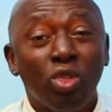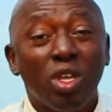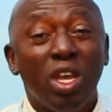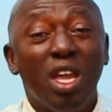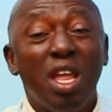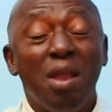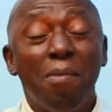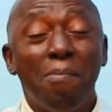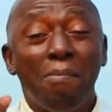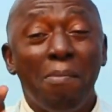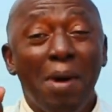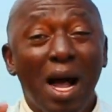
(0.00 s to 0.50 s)

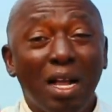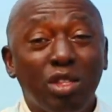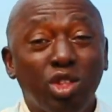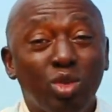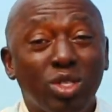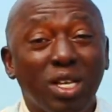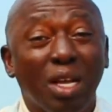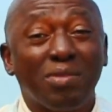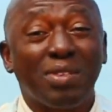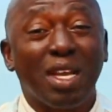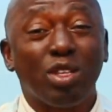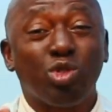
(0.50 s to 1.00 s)
in Matthew
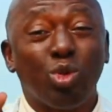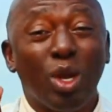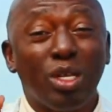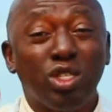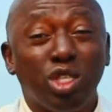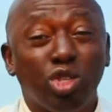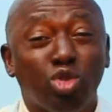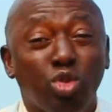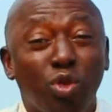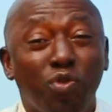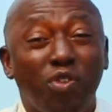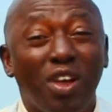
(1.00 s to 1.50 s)
chapter
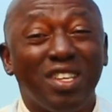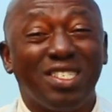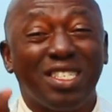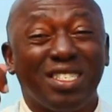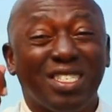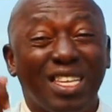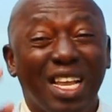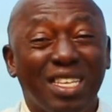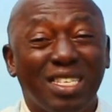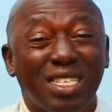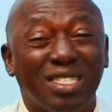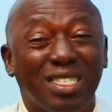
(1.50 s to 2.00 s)
22, verses
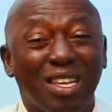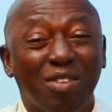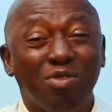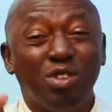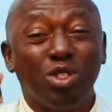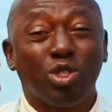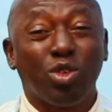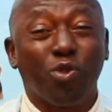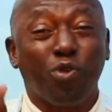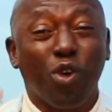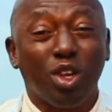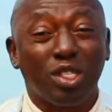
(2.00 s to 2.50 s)

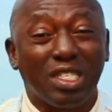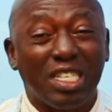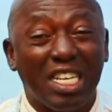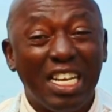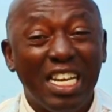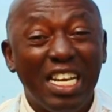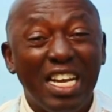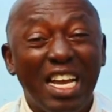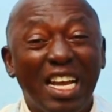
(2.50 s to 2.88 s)
37 to 40.